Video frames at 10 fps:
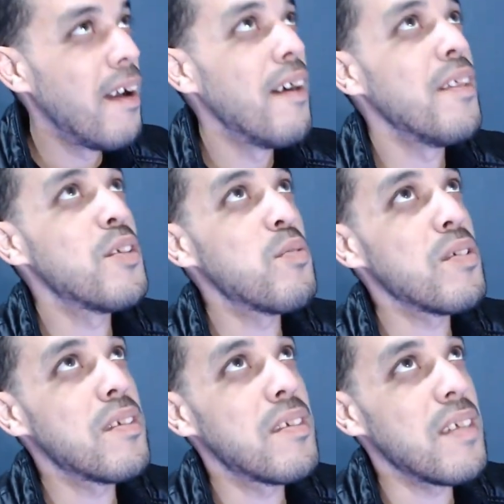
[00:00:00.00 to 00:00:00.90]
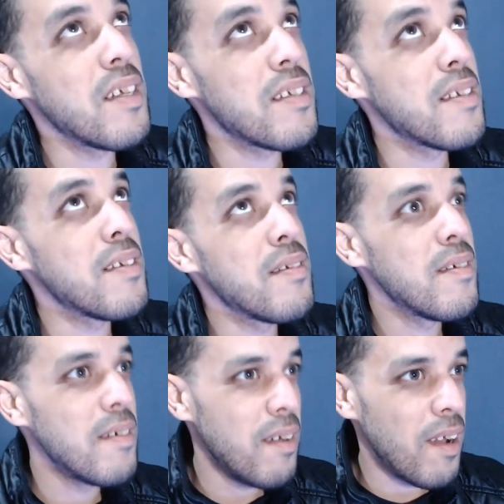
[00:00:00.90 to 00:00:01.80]
This was just
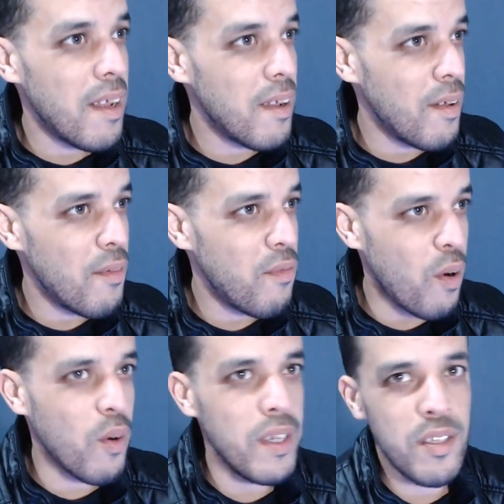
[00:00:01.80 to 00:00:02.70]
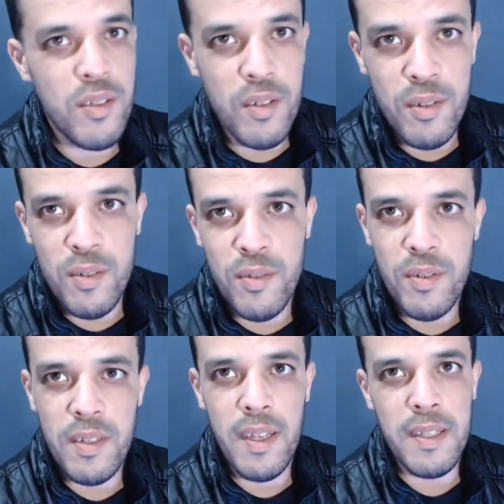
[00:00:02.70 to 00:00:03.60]
for intro,
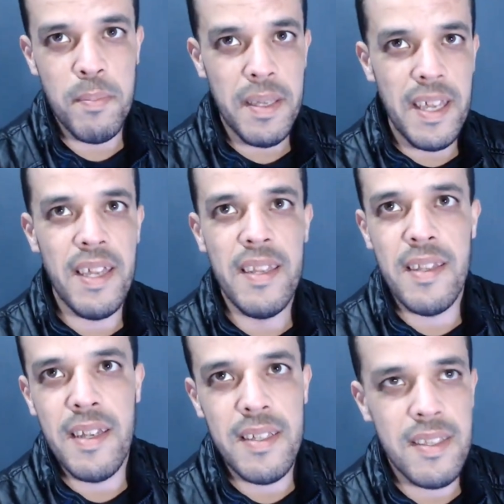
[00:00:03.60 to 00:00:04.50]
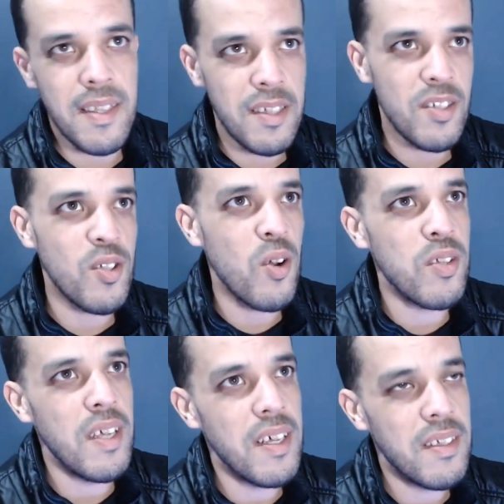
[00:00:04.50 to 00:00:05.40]
not beginning. Let's not start
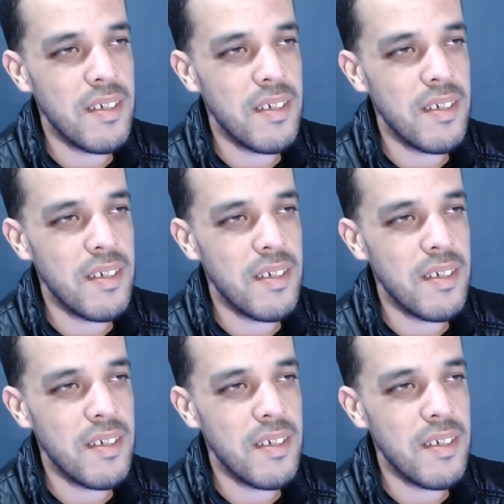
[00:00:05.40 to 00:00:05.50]
yet.